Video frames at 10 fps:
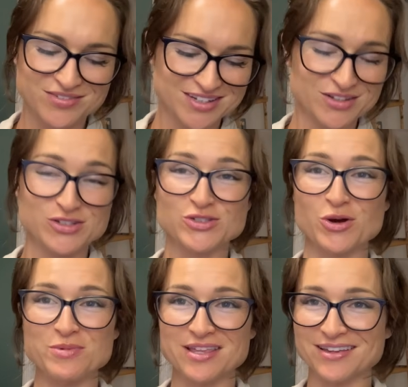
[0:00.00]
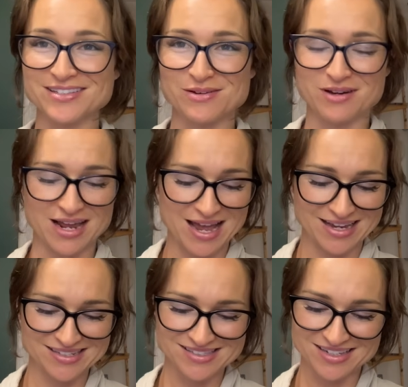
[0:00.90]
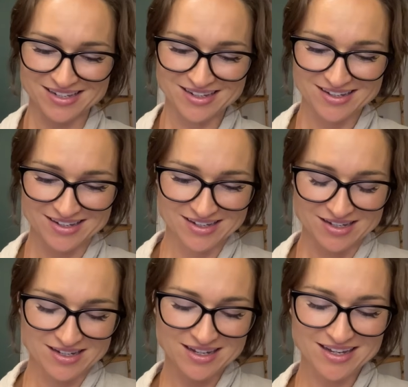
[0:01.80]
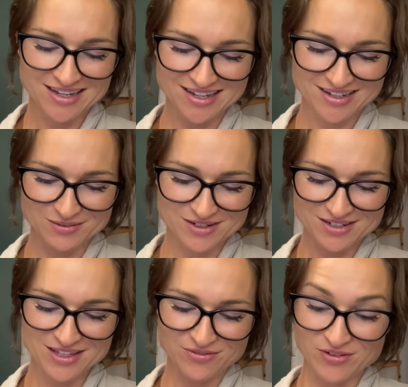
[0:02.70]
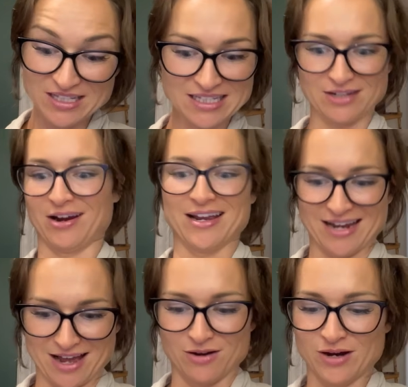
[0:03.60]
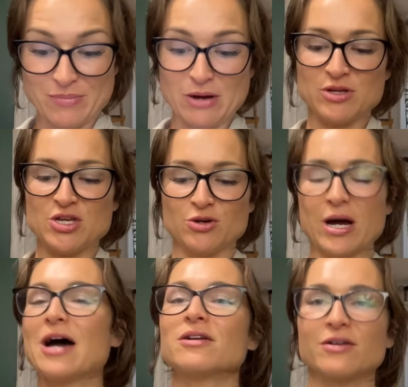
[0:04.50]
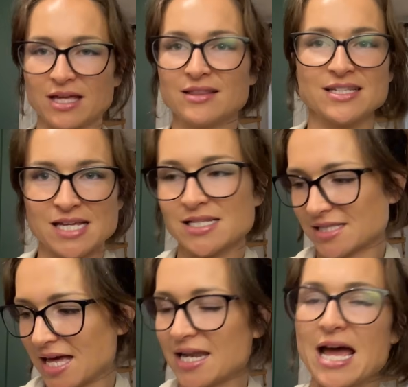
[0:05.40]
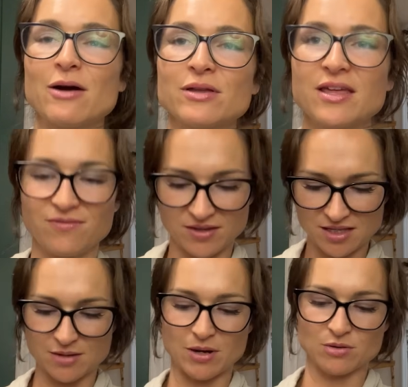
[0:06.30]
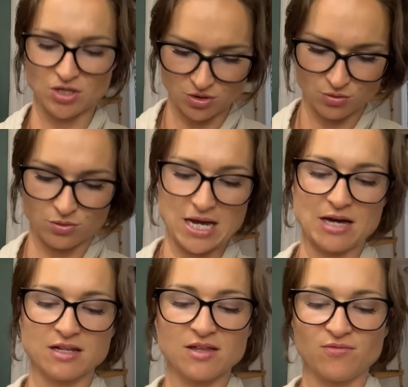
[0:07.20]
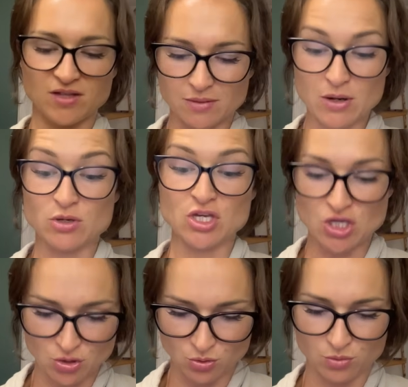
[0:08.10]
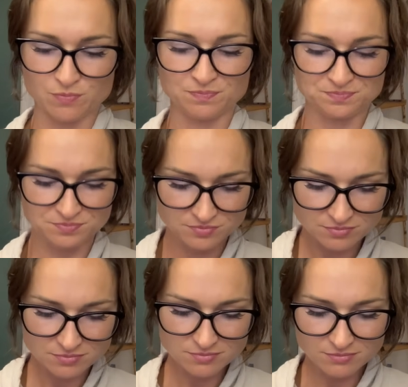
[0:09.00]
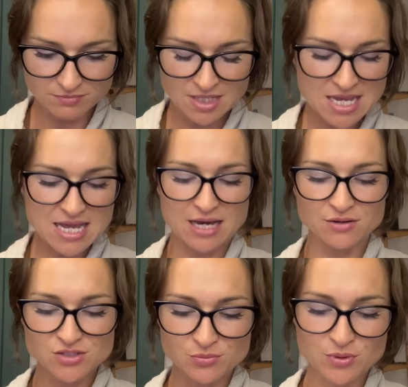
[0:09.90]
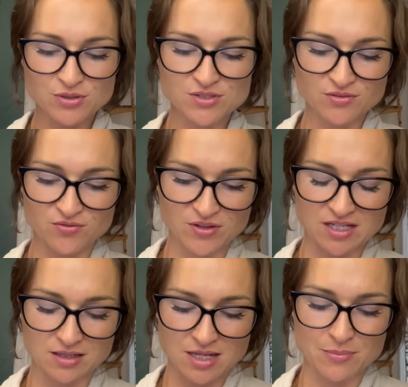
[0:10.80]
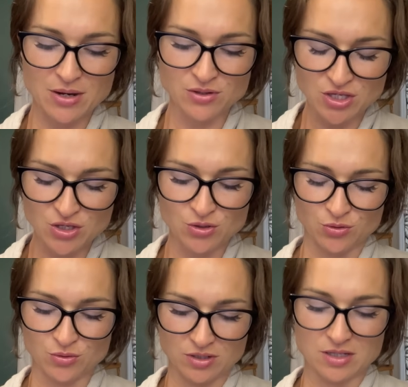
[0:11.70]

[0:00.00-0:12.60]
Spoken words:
There's so many things I want to ask. What are they feeling right now about you? Okay, let's ask that. How are they feeling about you? How do they feel about you? How does your person feel about you?